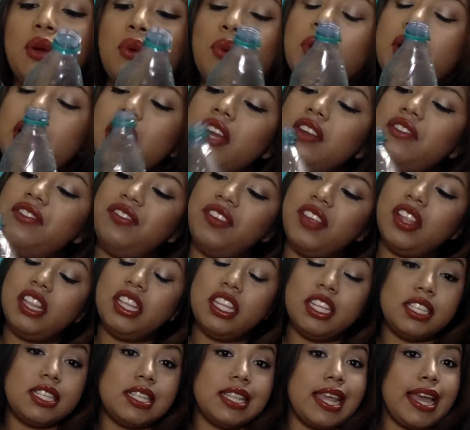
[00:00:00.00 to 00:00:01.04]
we're gonna fill
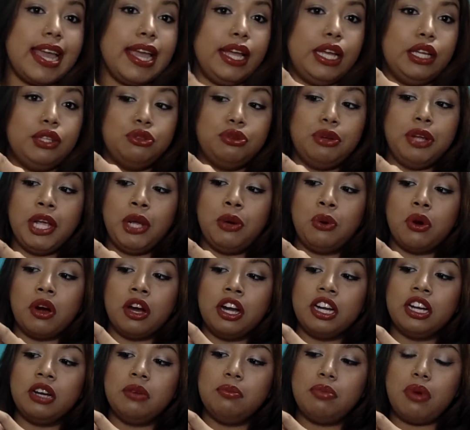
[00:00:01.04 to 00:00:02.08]
this like
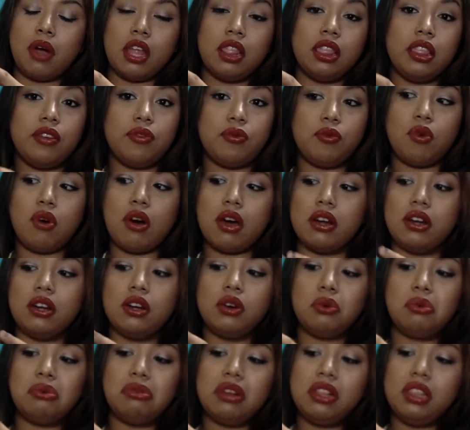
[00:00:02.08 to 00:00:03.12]
3/4 bottle of
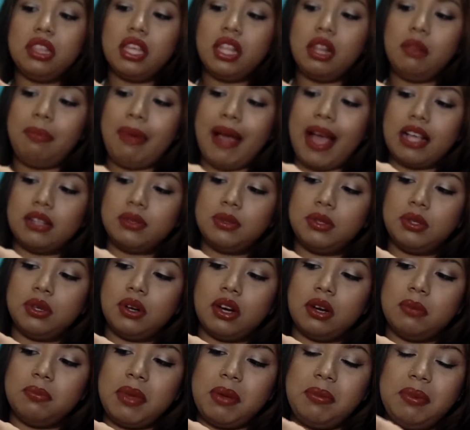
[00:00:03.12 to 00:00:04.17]
water, or a little past
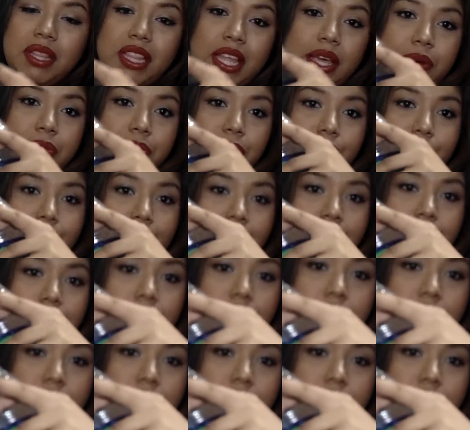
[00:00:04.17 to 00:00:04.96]
3/4, maybe like right